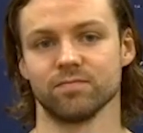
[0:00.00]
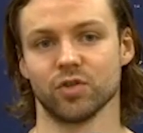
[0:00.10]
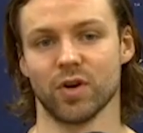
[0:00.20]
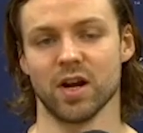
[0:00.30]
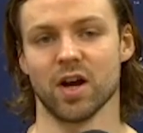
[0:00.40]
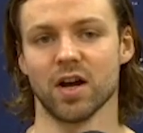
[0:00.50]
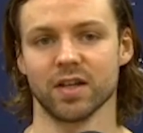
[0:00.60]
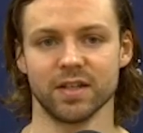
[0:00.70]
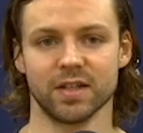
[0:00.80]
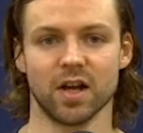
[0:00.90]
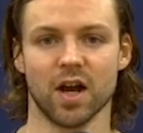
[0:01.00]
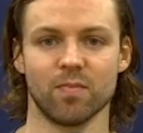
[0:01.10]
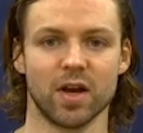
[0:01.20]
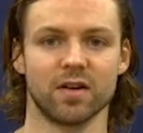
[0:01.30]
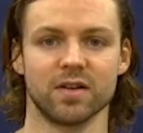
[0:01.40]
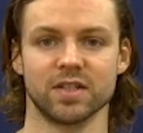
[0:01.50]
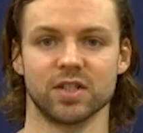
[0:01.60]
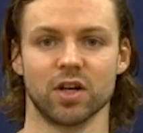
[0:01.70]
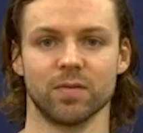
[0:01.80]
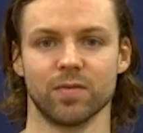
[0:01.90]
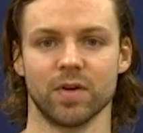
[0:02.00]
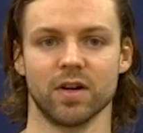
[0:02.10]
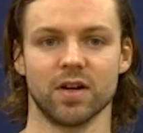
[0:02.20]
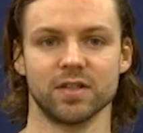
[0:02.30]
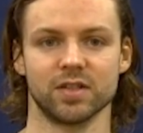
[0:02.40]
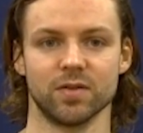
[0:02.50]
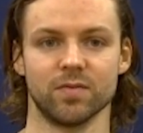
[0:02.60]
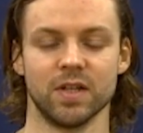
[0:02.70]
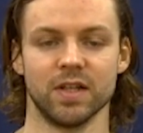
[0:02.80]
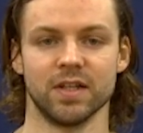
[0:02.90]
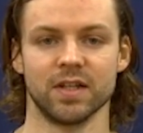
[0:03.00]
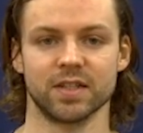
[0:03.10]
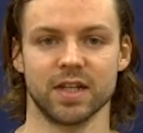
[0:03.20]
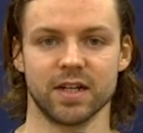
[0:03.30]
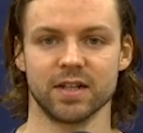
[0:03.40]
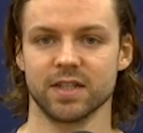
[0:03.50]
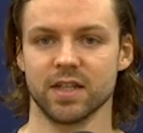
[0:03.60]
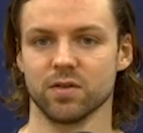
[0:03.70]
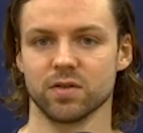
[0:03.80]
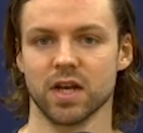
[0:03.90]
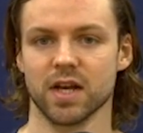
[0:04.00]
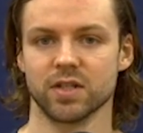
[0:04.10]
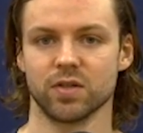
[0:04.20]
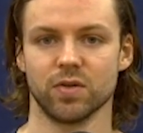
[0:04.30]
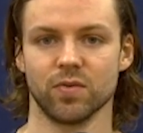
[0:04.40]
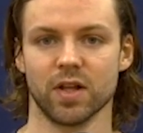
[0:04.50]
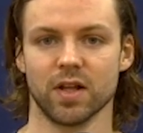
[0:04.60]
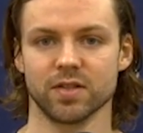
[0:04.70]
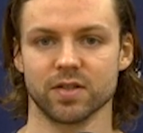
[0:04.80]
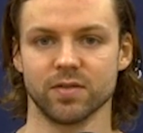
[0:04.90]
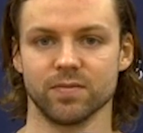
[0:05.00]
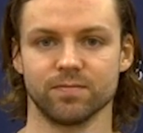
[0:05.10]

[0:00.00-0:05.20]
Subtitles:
great hockey and got better as the tournament went on. So exciting to see those guys doing well also.